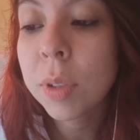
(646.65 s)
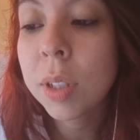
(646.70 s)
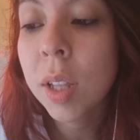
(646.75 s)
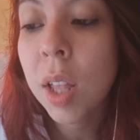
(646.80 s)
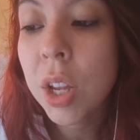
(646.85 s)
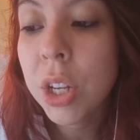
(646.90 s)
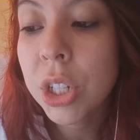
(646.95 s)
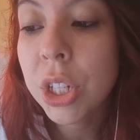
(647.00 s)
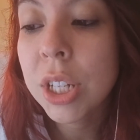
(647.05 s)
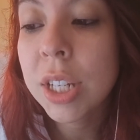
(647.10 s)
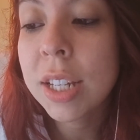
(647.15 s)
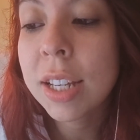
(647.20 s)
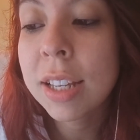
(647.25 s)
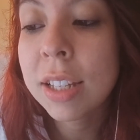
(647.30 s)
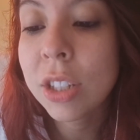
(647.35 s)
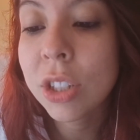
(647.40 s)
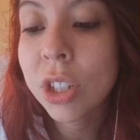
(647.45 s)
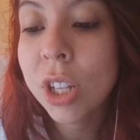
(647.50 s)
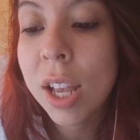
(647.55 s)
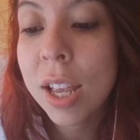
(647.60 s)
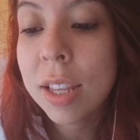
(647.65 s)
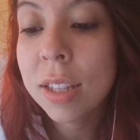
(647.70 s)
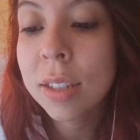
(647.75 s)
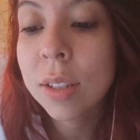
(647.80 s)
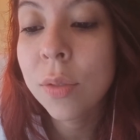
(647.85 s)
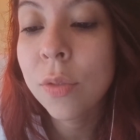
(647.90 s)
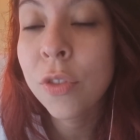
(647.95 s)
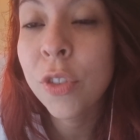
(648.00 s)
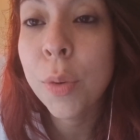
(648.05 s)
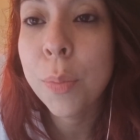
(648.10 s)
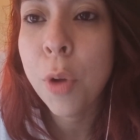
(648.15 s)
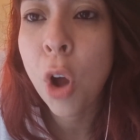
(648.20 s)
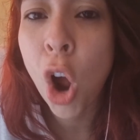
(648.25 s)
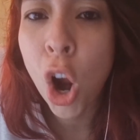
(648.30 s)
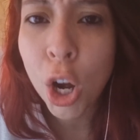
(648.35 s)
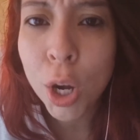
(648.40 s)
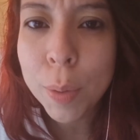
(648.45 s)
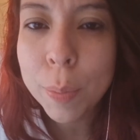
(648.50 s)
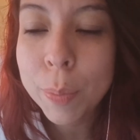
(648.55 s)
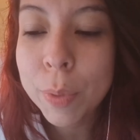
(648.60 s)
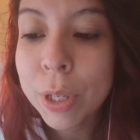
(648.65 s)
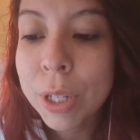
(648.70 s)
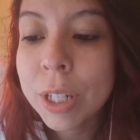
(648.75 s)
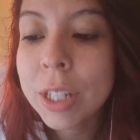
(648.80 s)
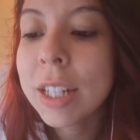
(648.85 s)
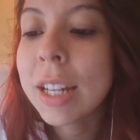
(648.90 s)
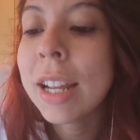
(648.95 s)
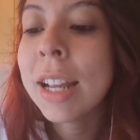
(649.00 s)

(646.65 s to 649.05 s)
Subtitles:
clutching his chest from heartburn,